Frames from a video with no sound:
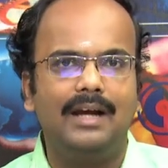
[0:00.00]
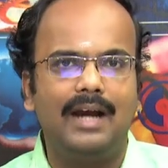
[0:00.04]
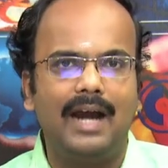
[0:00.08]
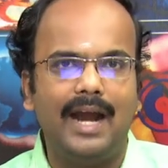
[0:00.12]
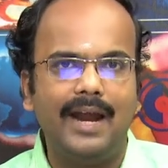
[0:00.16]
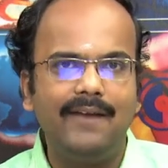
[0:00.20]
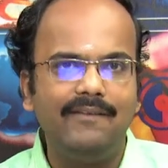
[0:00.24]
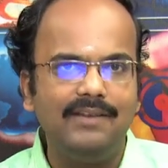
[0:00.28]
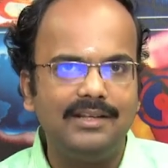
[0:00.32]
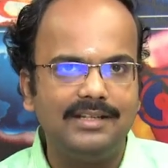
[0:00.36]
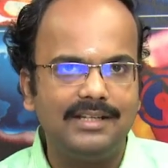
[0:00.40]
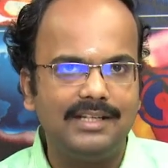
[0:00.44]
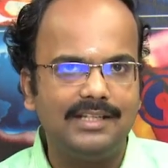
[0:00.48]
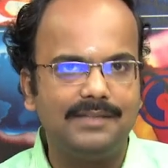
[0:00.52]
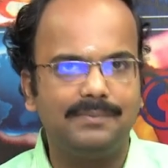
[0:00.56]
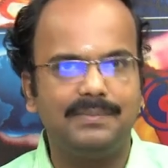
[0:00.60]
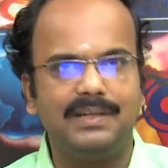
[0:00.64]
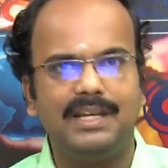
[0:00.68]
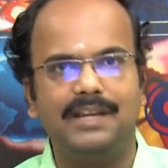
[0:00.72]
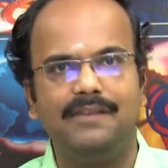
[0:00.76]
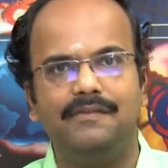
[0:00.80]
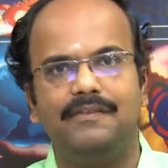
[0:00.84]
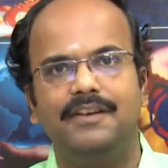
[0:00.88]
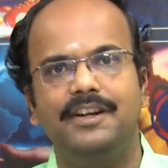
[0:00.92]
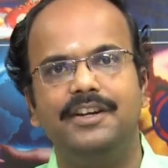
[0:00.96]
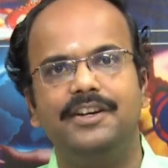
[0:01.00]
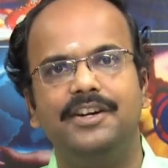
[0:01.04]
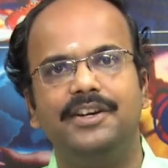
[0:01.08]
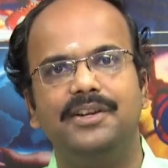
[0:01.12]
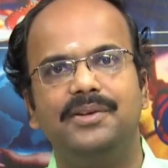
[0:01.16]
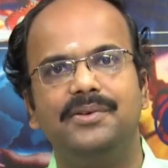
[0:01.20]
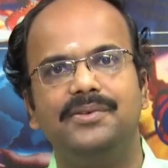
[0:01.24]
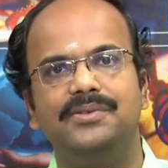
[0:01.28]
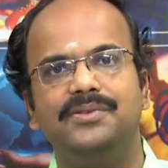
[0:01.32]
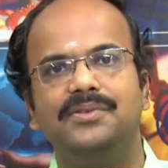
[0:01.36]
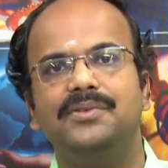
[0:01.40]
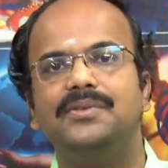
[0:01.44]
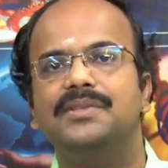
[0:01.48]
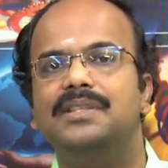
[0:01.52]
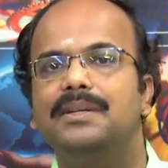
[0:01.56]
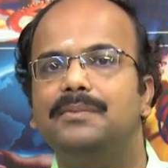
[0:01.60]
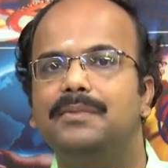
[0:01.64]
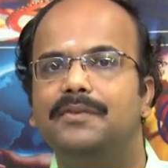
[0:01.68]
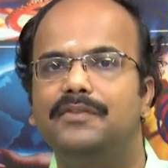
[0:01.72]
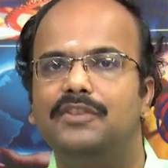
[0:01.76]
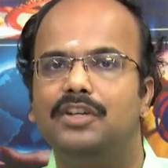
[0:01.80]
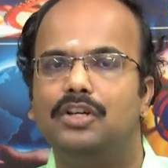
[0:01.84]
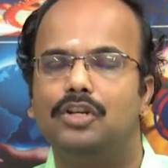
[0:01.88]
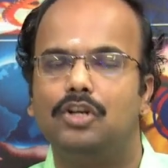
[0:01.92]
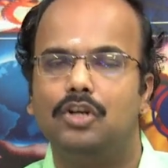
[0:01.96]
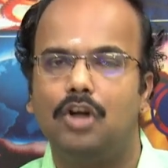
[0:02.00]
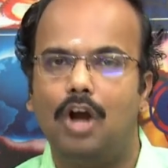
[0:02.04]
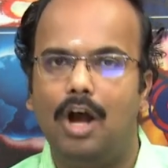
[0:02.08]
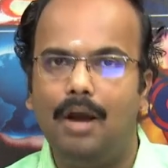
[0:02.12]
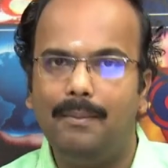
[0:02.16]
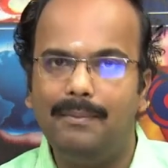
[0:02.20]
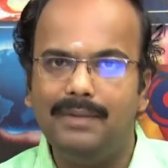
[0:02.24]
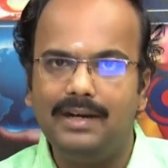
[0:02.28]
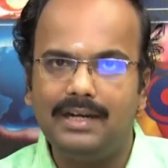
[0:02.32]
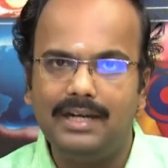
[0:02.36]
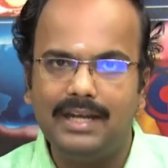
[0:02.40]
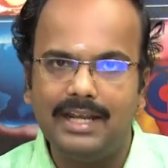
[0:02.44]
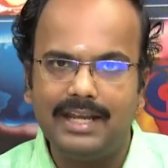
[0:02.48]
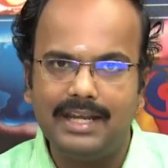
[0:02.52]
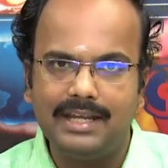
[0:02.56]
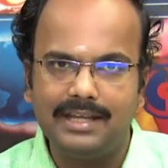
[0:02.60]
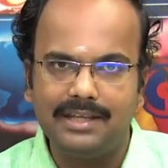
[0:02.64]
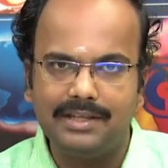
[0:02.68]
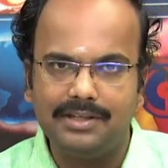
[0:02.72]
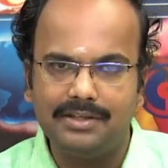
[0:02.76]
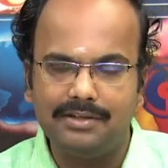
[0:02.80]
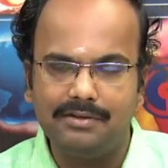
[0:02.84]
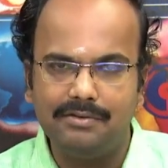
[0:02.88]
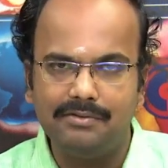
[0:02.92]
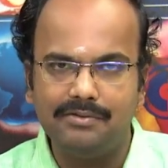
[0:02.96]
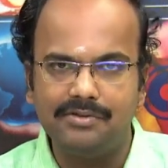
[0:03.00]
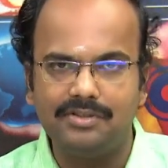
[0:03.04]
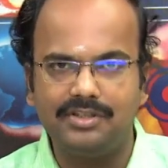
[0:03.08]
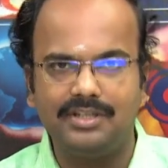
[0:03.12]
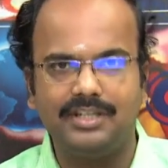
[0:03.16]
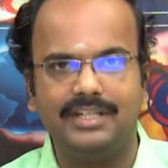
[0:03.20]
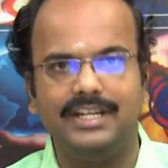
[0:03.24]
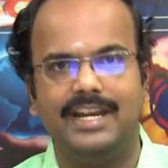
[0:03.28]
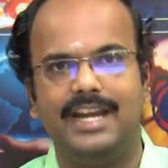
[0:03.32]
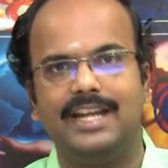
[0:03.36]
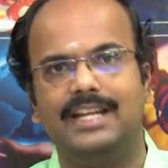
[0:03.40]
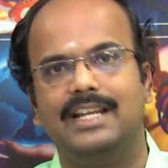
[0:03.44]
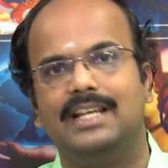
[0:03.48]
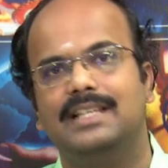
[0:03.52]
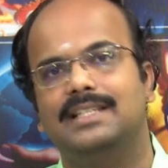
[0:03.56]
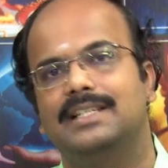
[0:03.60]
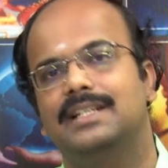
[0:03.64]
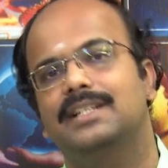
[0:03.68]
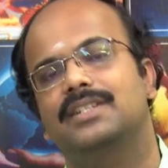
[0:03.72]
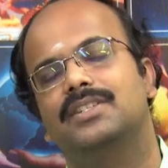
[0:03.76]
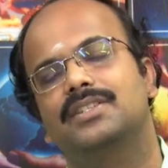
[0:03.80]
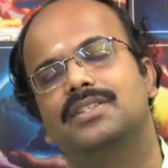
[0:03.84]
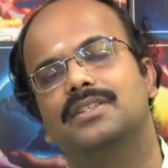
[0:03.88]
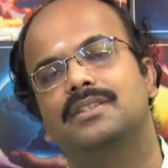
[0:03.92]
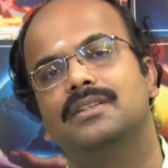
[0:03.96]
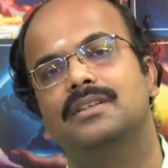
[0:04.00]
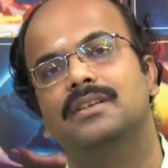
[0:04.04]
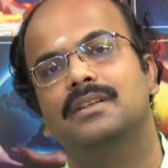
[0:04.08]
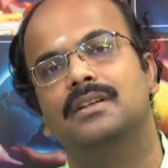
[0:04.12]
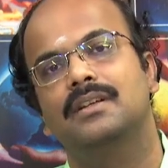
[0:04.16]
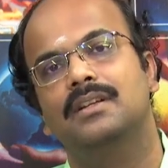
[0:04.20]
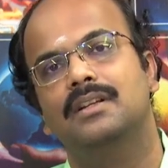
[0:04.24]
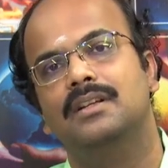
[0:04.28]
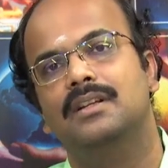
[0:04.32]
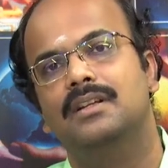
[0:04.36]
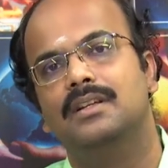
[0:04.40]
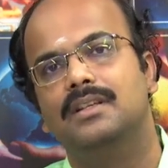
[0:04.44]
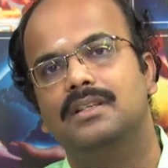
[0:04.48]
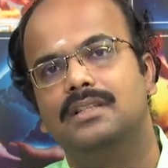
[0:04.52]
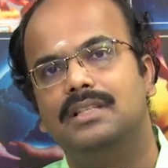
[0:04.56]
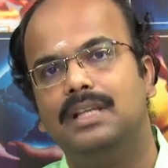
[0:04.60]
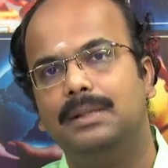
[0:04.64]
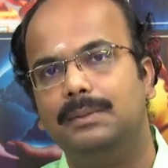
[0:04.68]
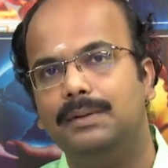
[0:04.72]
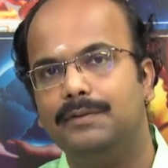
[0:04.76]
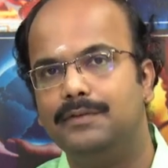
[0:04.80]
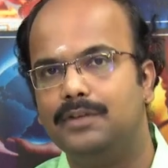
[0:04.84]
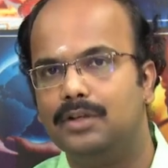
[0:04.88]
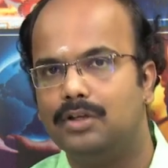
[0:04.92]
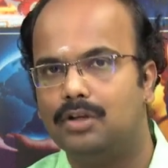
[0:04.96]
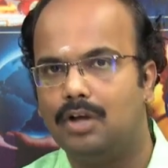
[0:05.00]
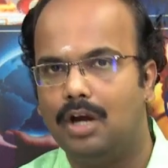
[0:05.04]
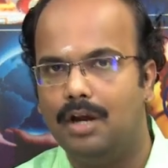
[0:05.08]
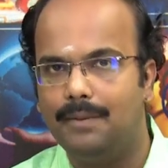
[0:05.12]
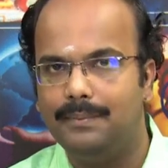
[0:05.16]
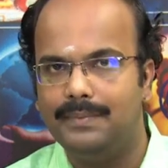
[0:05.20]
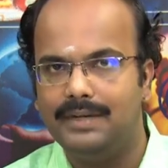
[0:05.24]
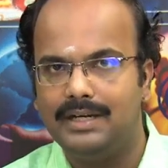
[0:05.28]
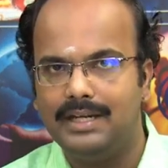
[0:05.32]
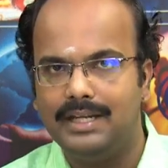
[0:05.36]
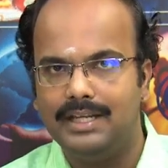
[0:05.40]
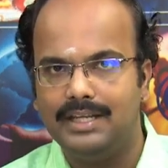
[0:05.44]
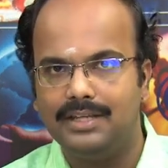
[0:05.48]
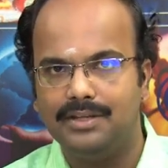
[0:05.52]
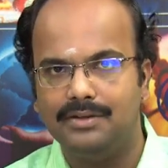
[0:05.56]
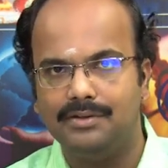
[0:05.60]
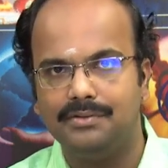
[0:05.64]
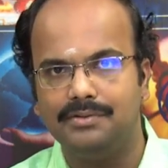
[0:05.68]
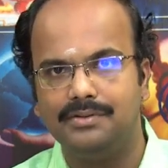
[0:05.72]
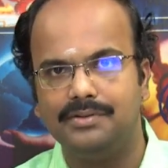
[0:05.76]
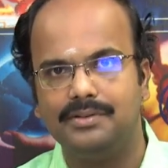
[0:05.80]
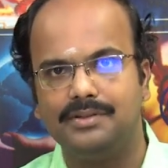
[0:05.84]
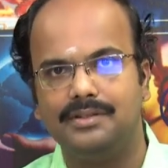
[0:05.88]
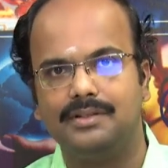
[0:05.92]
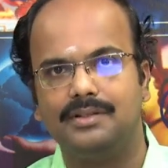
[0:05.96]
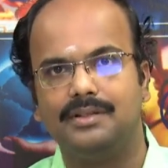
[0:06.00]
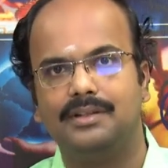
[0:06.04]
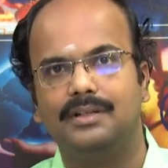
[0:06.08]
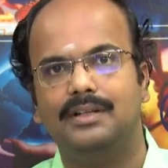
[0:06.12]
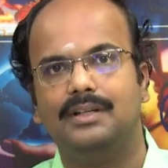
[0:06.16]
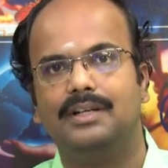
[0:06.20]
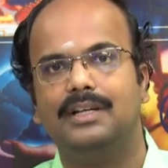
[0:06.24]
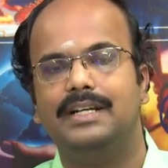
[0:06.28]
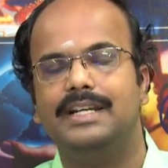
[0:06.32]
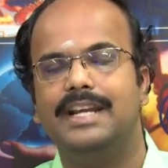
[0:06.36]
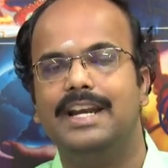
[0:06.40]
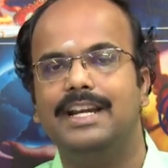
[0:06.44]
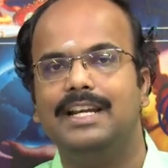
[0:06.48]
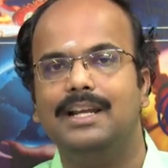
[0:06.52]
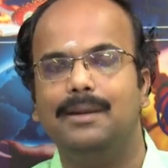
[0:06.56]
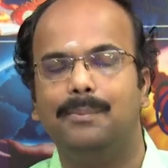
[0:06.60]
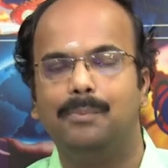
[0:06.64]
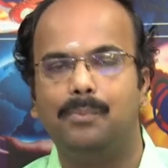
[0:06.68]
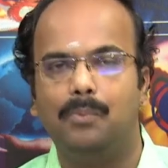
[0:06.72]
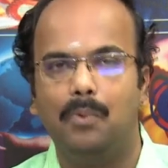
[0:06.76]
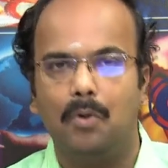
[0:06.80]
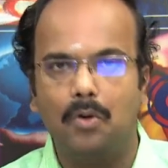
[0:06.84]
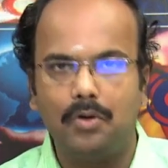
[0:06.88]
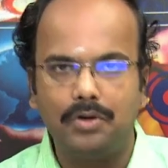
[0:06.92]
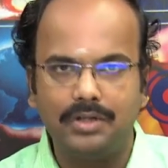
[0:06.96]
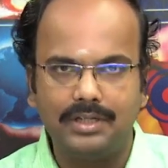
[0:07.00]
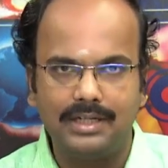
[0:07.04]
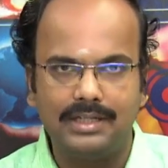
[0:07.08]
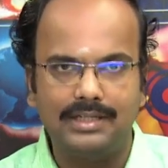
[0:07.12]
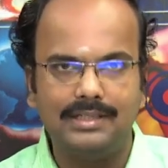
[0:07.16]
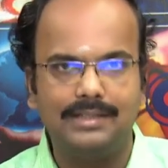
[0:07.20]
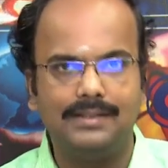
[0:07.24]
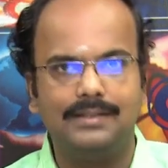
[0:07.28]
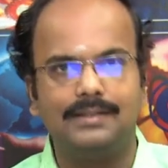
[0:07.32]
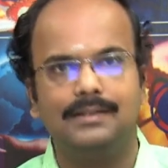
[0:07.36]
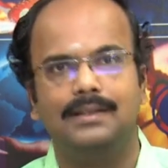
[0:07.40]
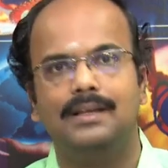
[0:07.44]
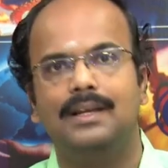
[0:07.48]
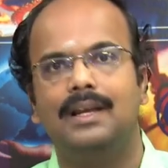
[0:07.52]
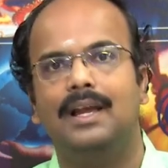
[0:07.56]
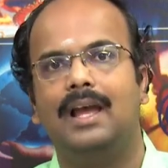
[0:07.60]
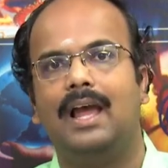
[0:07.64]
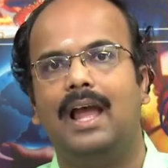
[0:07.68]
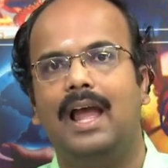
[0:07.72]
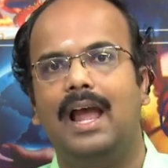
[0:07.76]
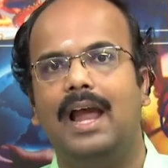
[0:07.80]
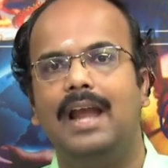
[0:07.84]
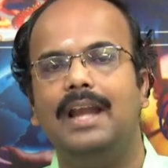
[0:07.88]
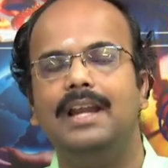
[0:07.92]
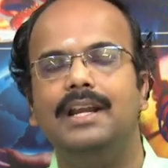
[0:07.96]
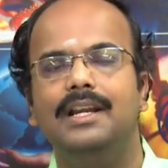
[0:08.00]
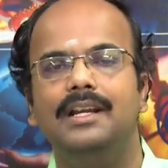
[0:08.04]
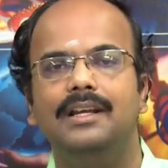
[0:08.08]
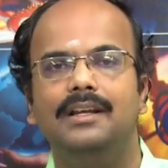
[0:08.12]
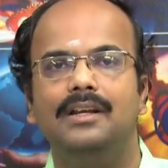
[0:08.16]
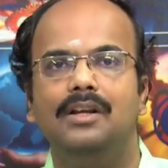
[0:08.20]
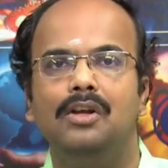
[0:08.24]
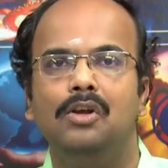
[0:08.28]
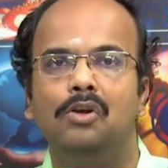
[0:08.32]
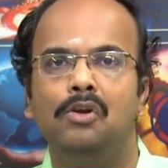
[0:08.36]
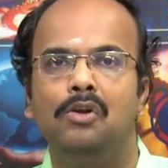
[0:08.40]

I will just briefly introduce to some of the commonly used data sets, some of the commonly used uh, data portals and